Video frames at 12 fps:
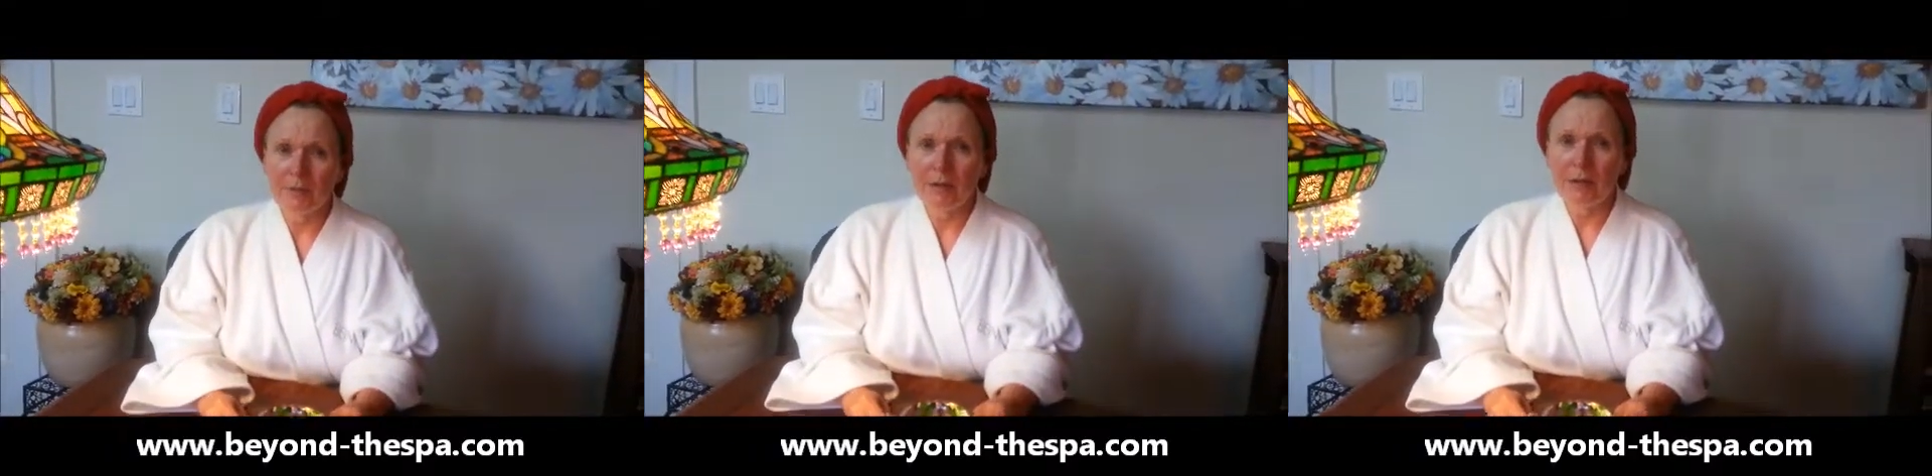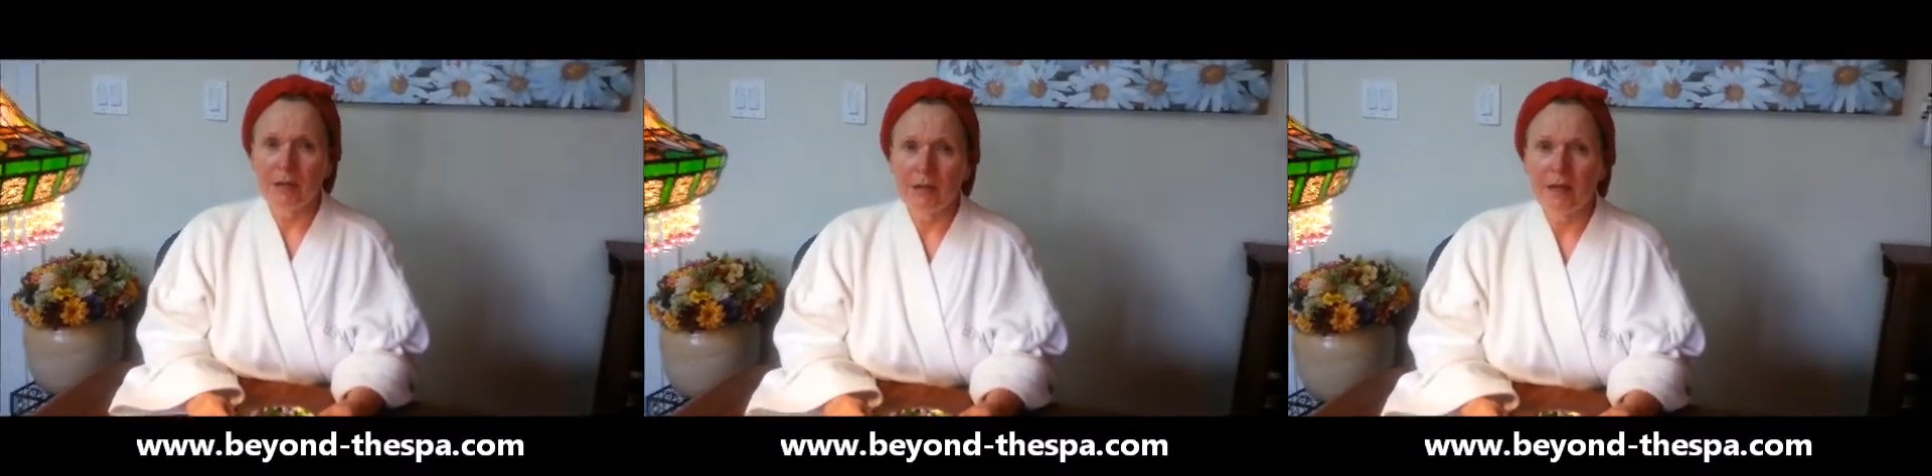
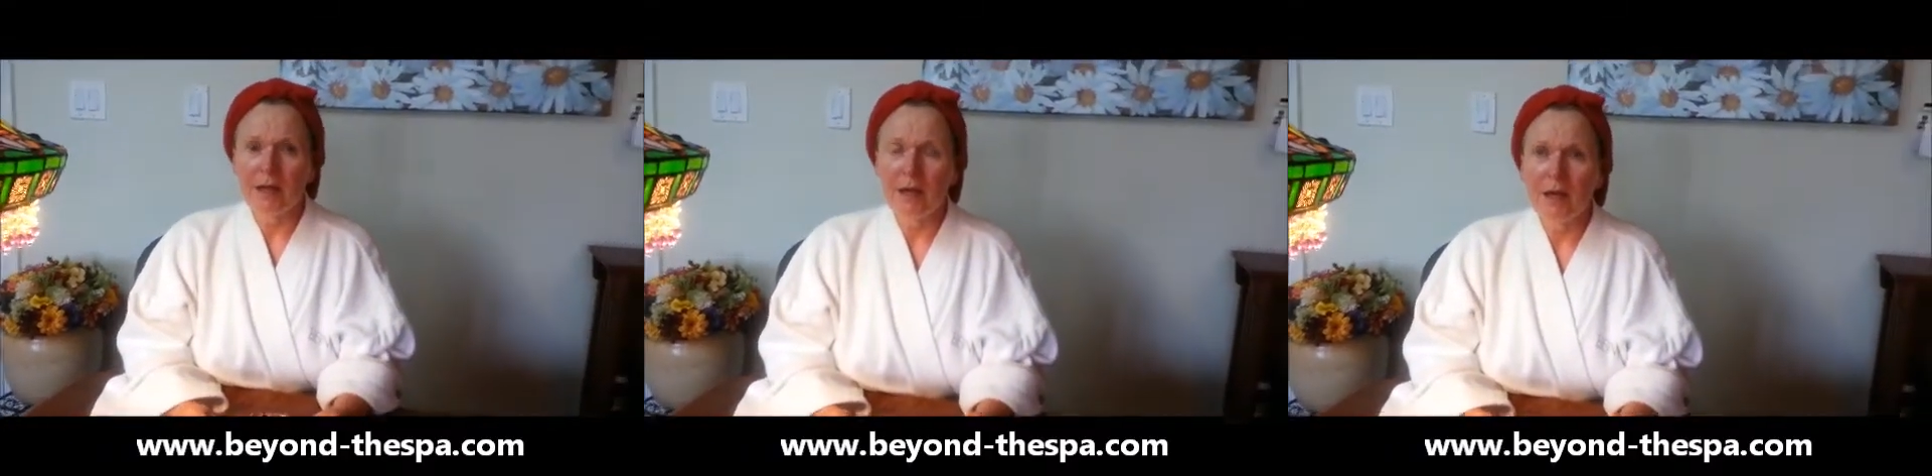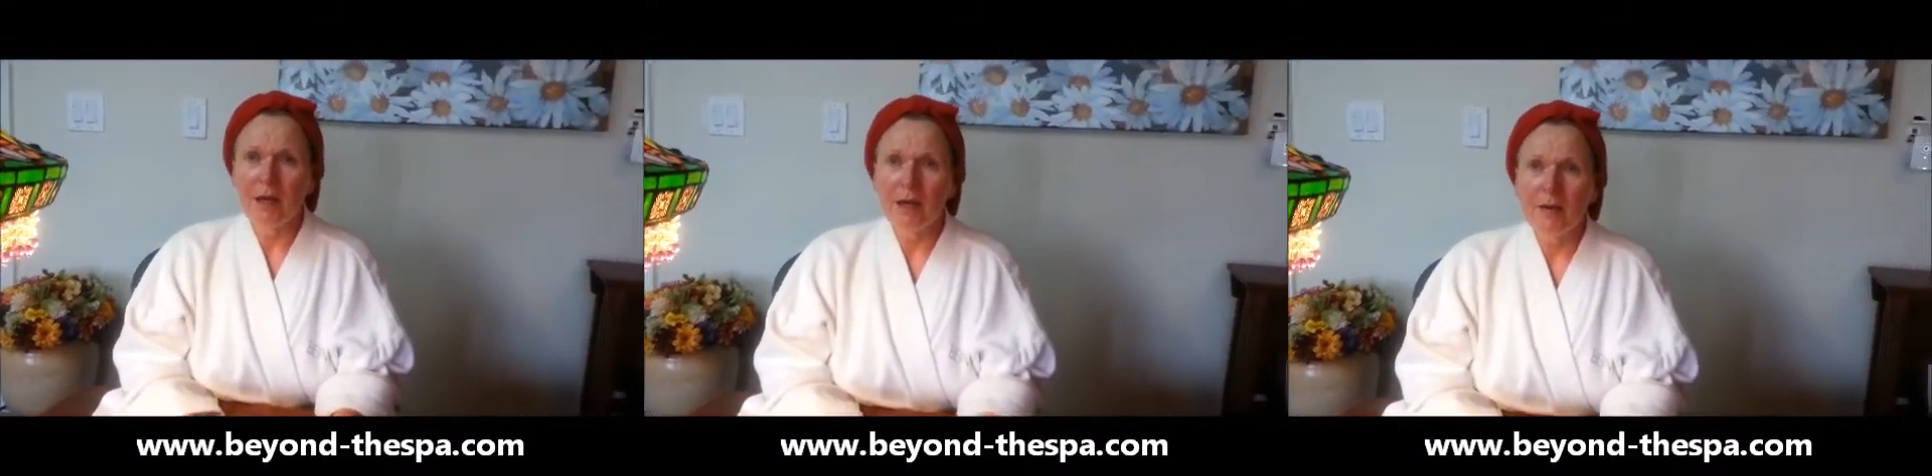But
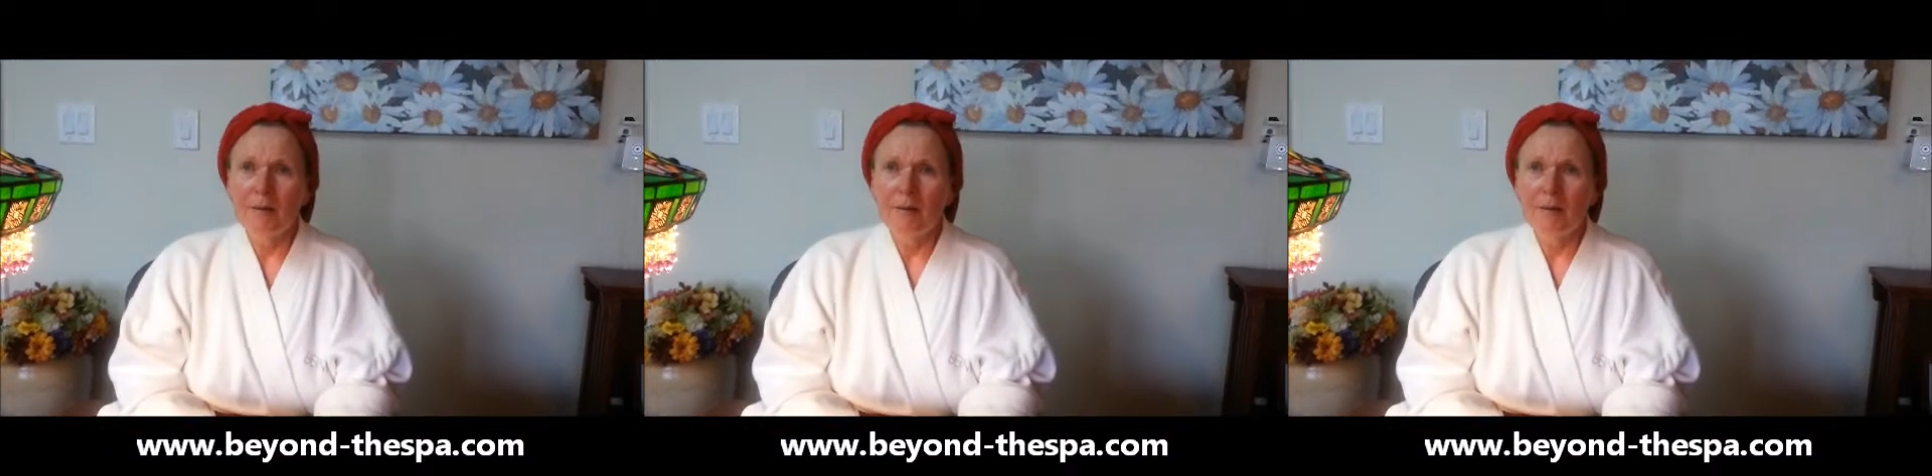the